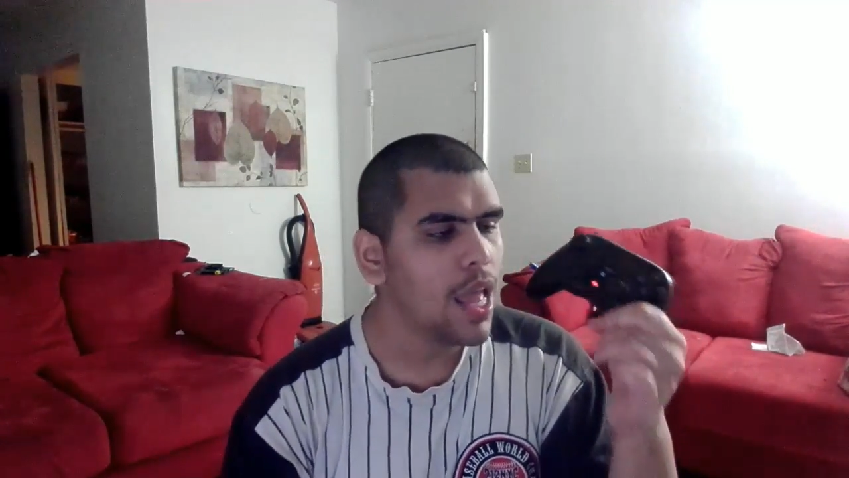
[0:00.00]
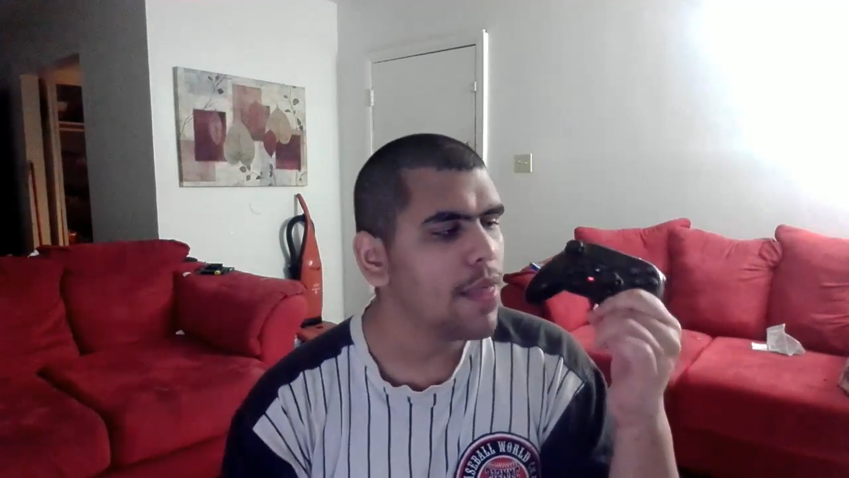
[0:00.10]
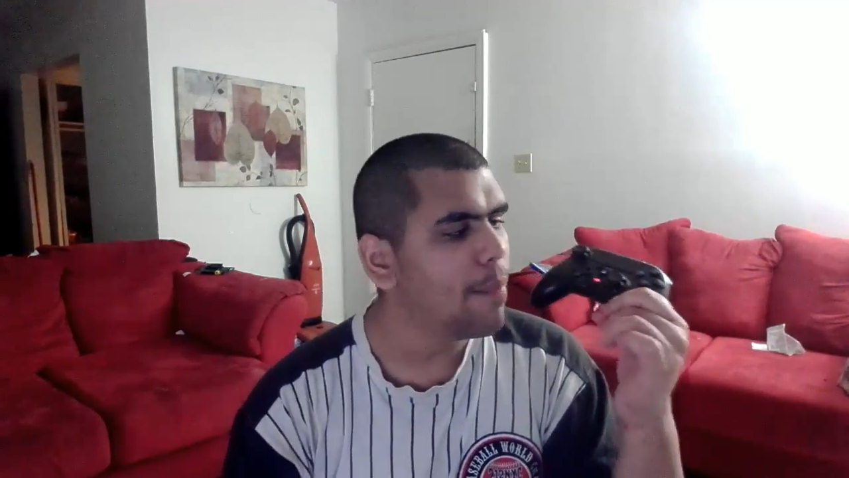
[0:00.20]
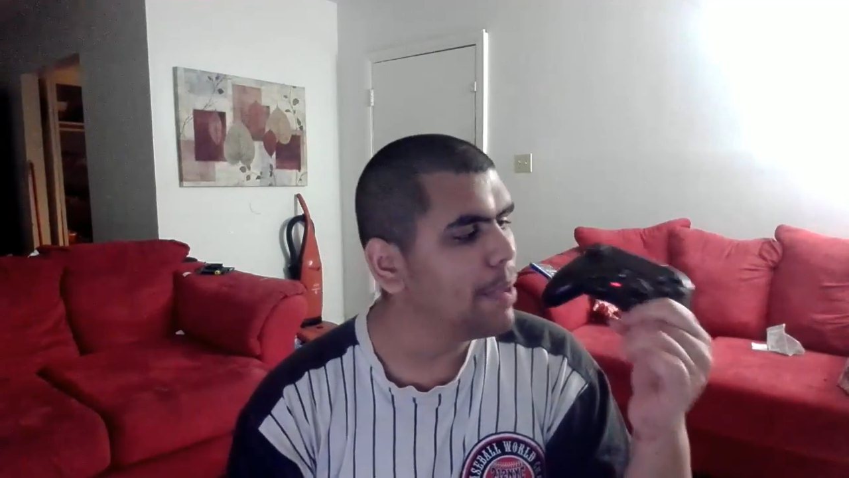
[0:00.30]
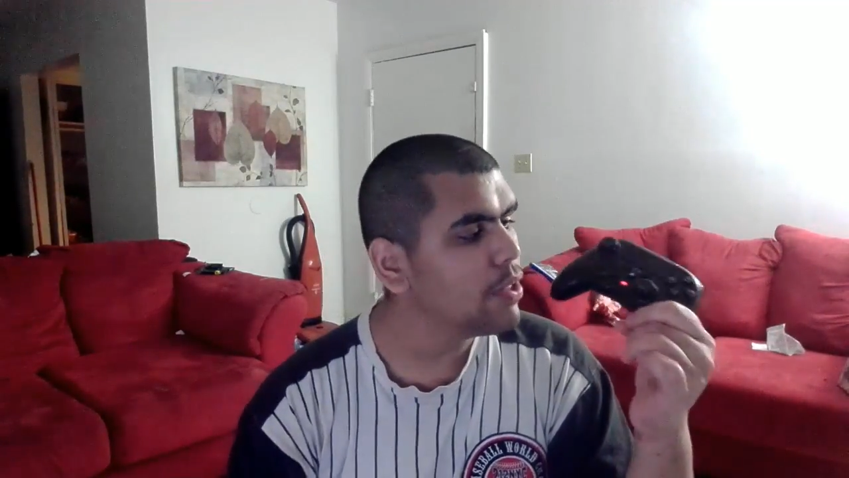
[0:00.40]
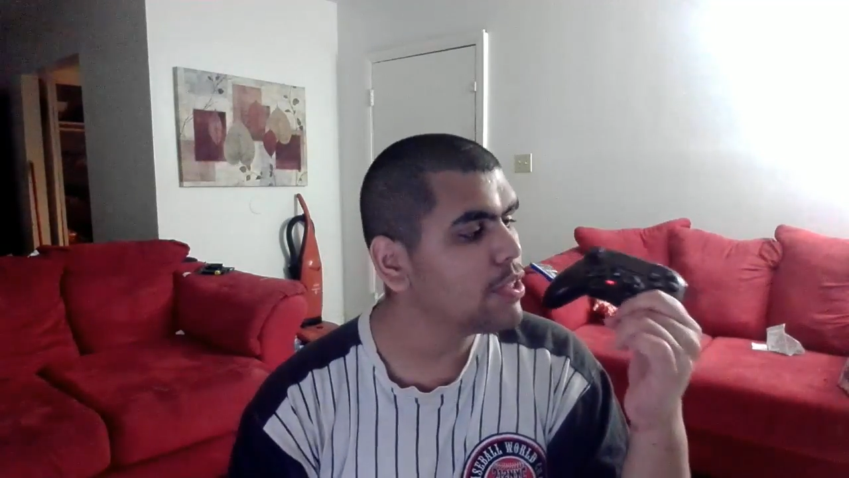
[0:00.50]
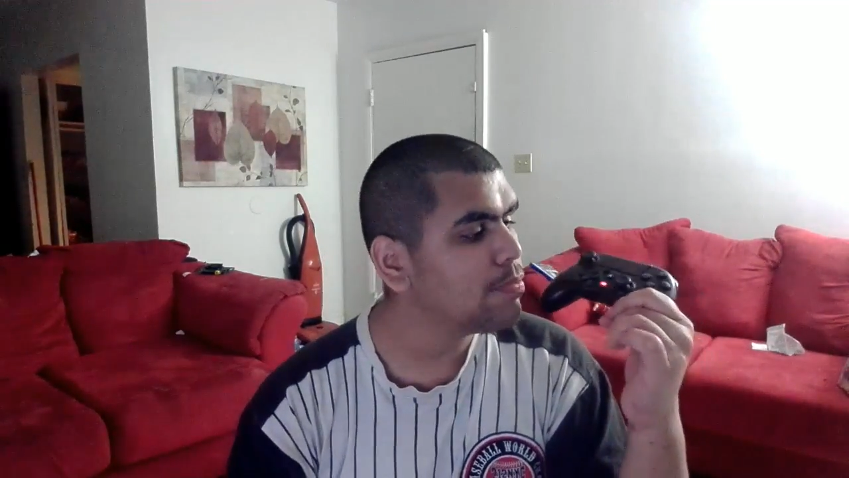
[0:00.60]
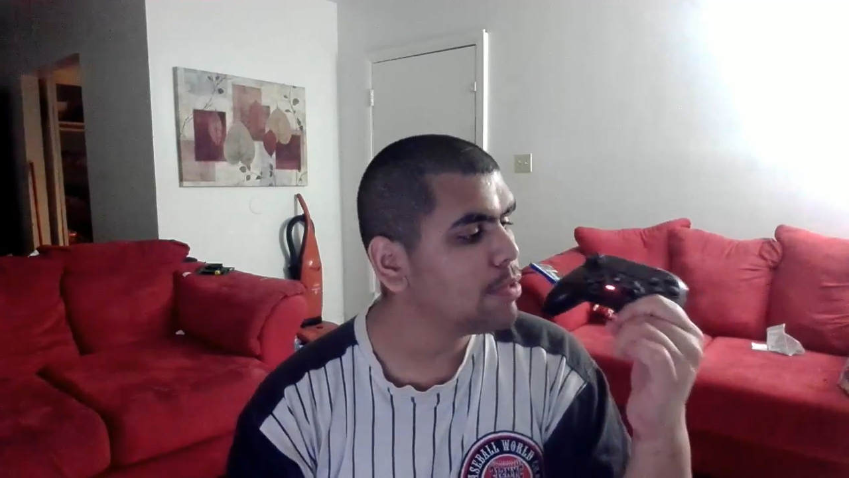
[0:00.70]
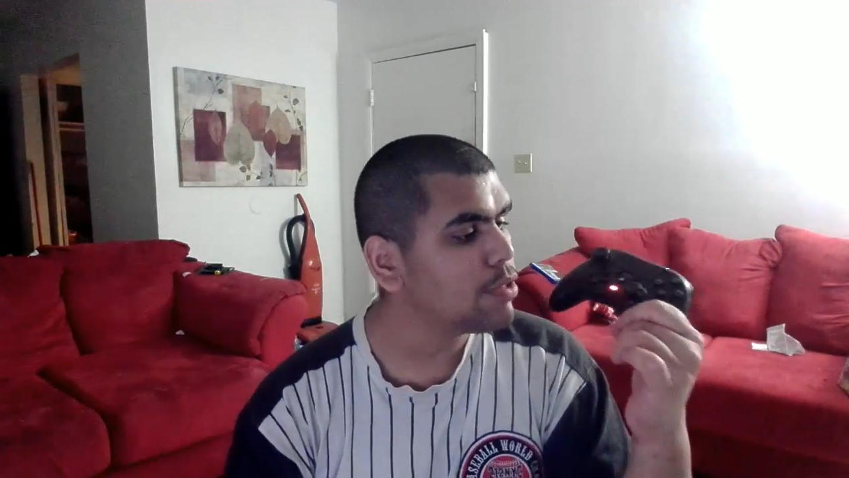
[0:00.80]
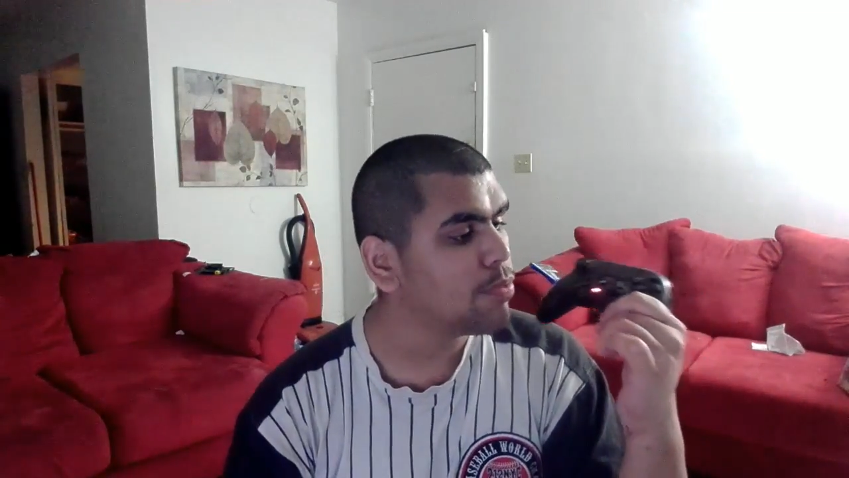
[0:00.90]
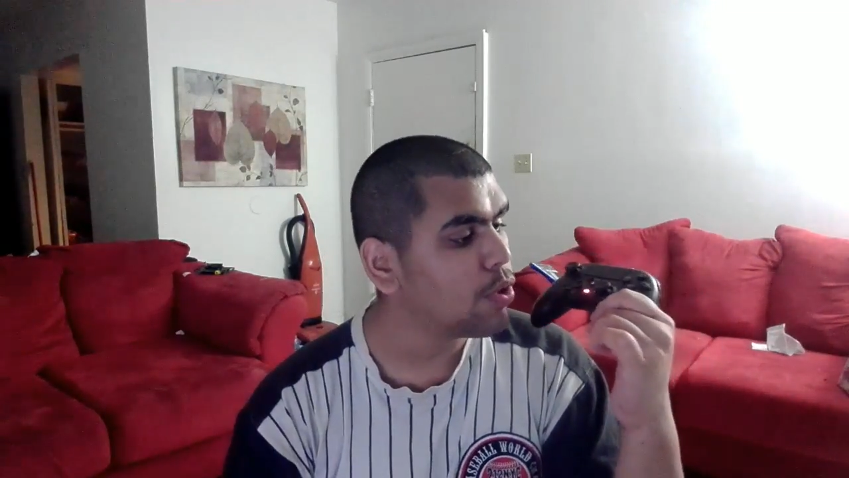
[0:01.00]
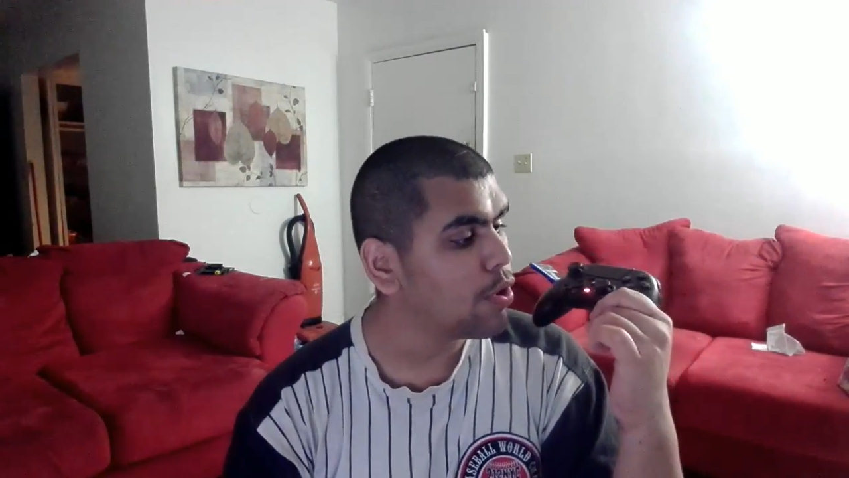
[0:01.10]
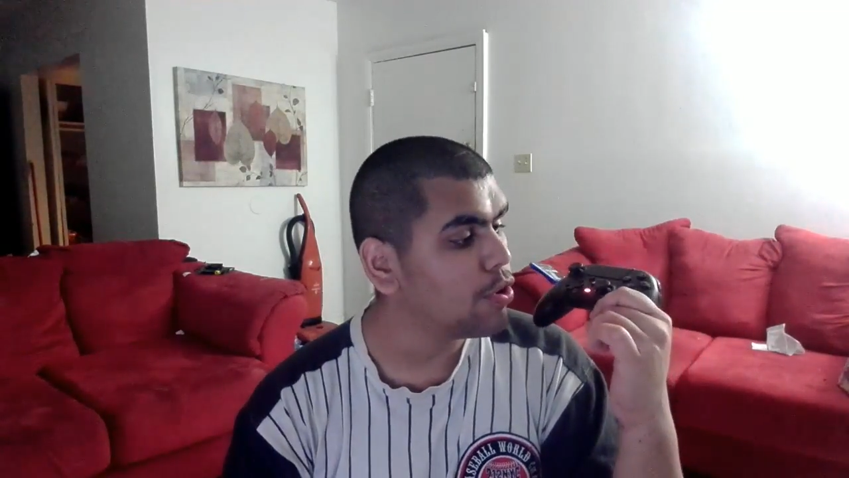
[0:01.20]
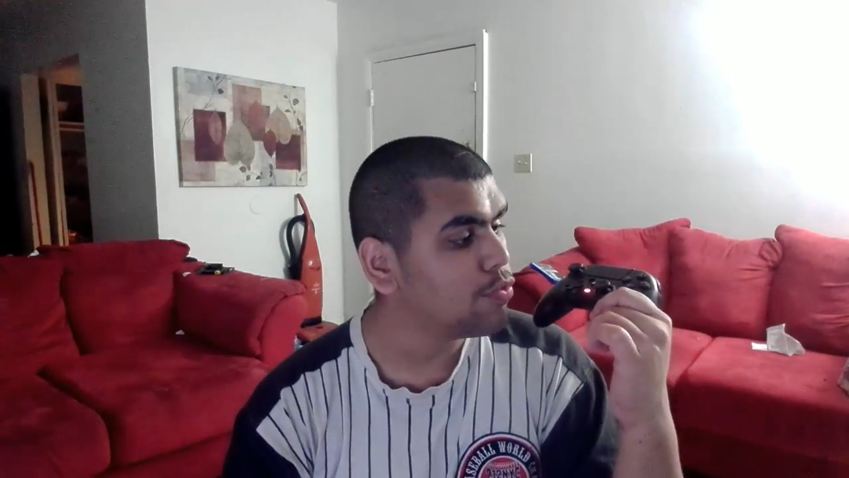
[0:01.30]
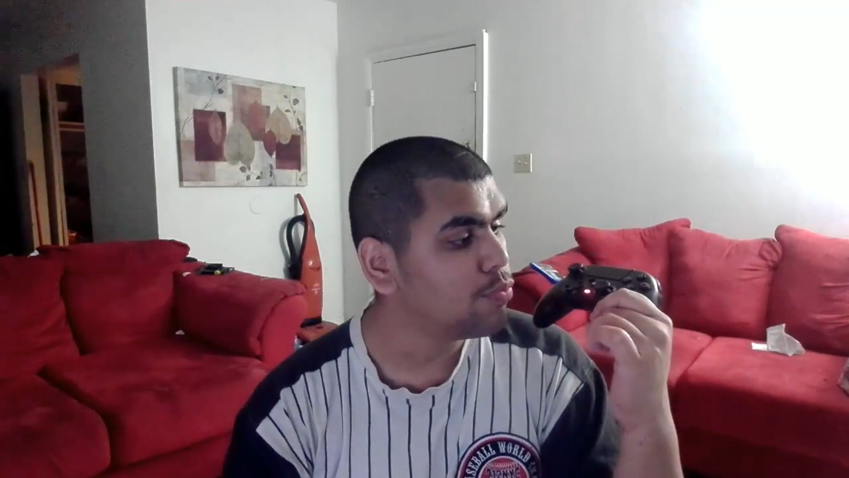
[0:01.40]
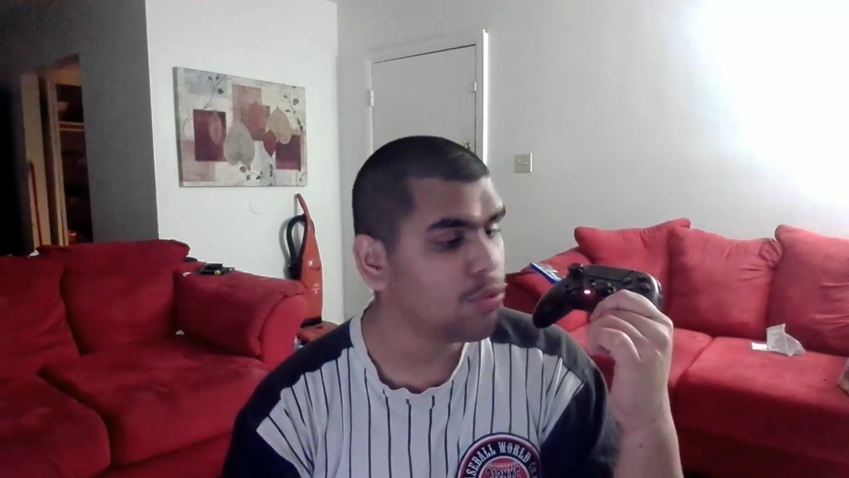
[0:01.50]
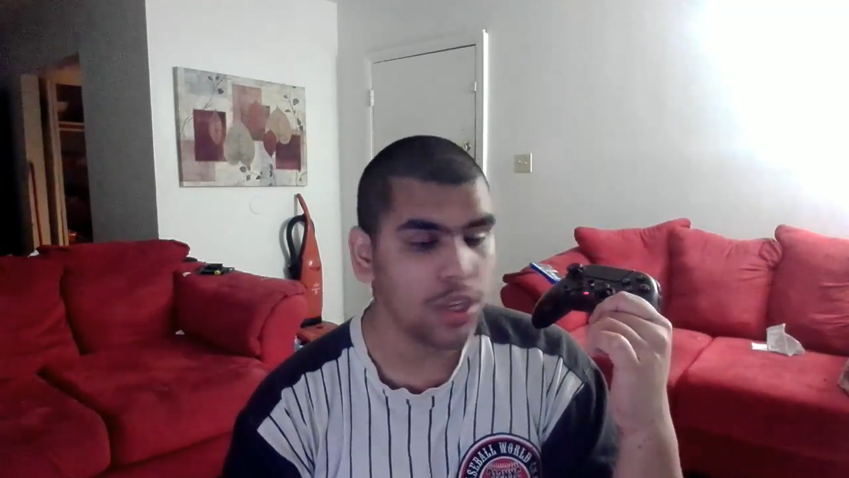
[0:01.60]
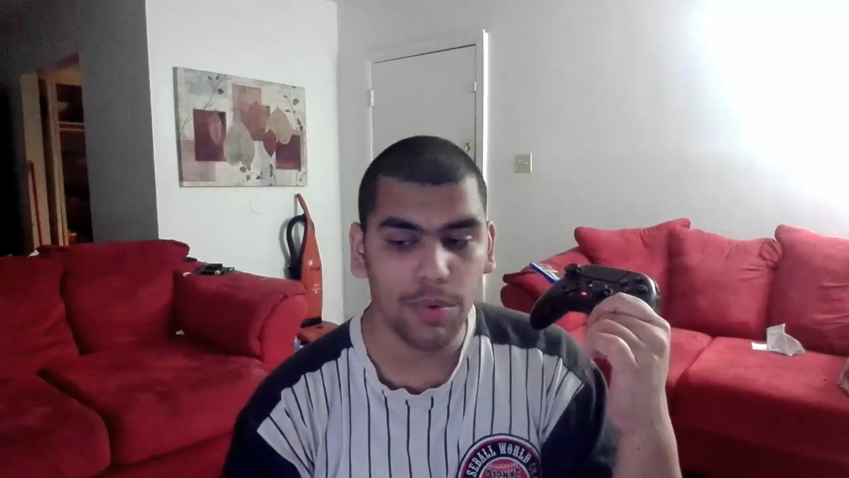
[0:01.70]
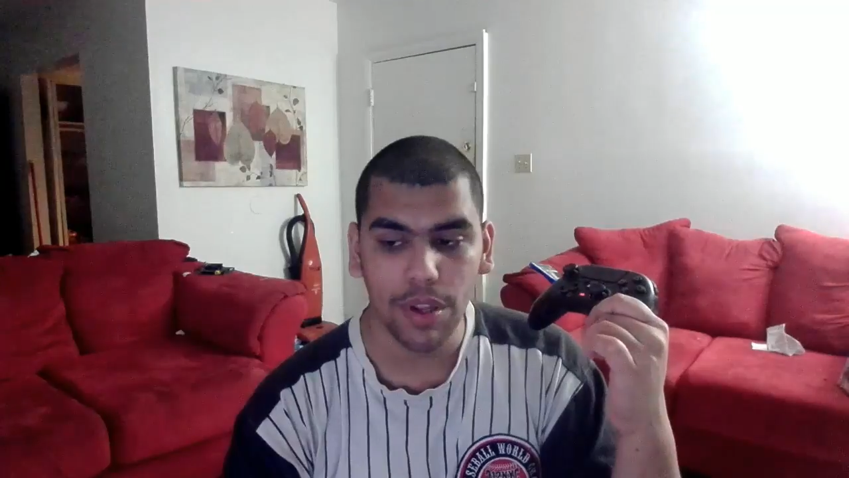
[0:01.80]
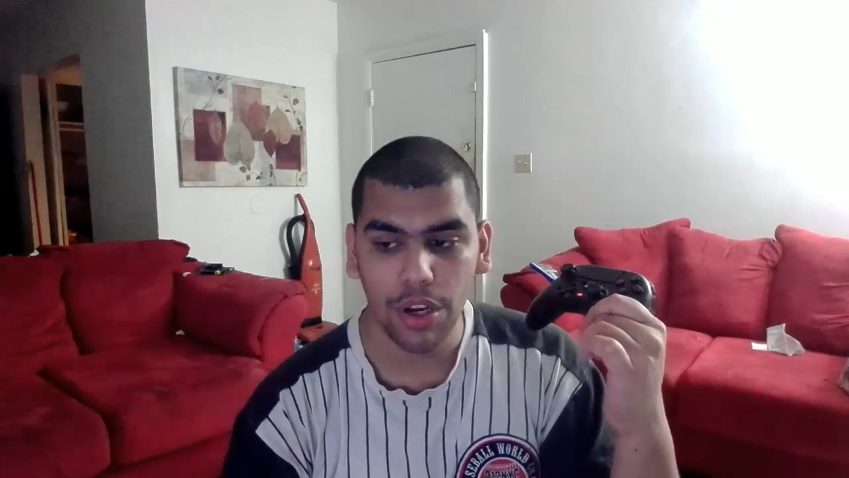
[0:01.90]
The build is is
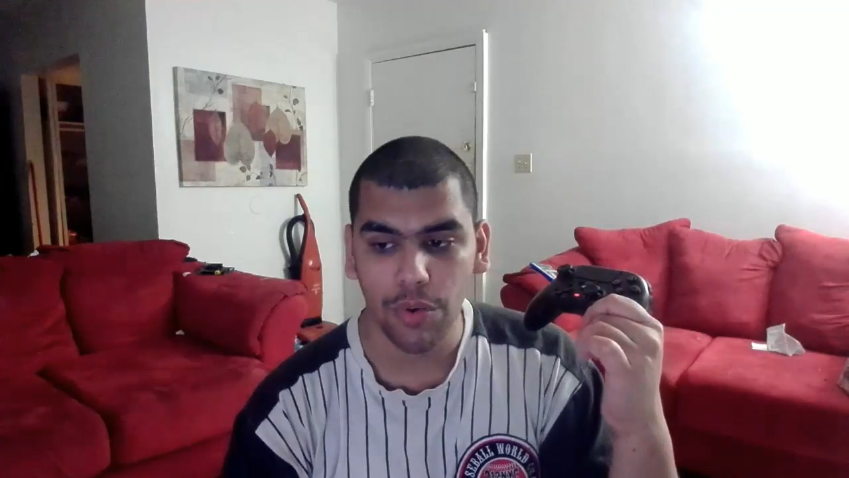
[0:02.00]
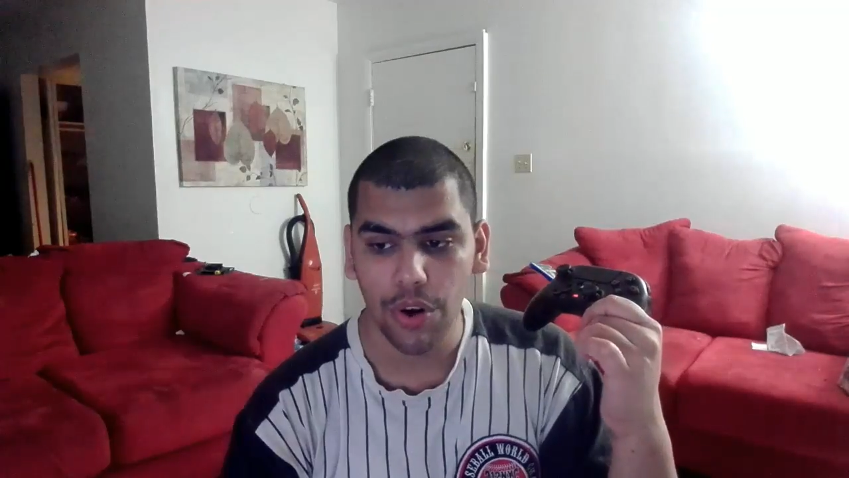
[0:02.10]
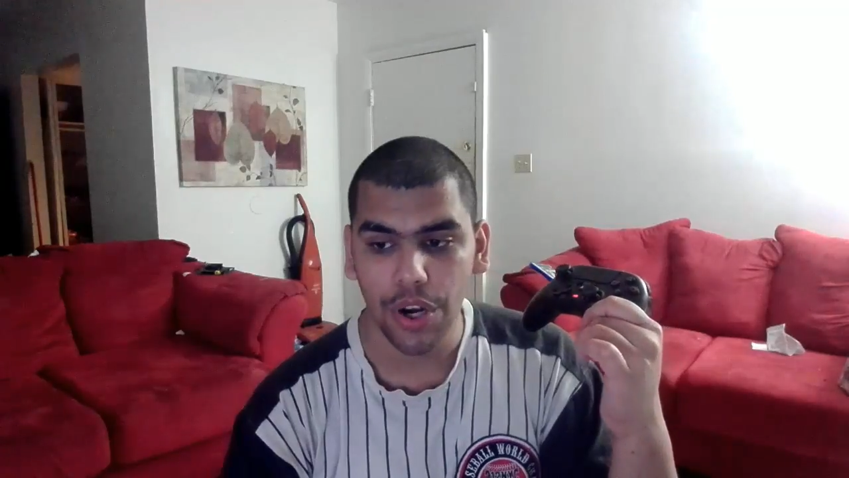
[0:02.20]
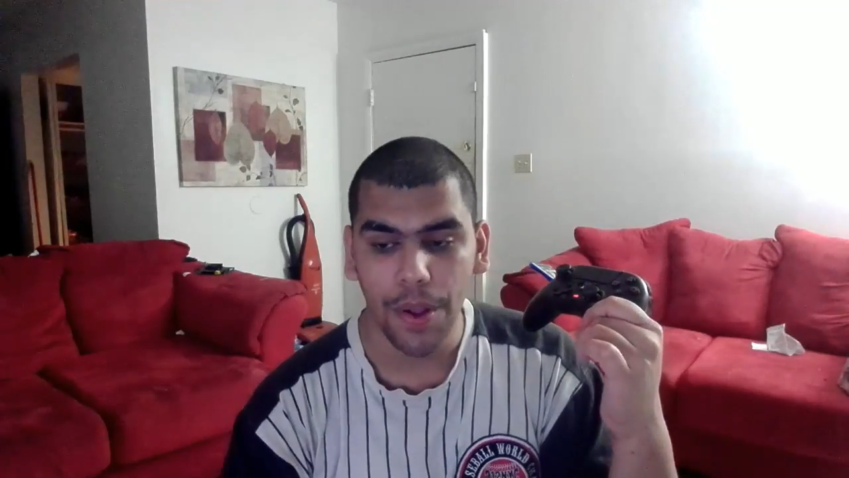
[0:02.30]
really, really good.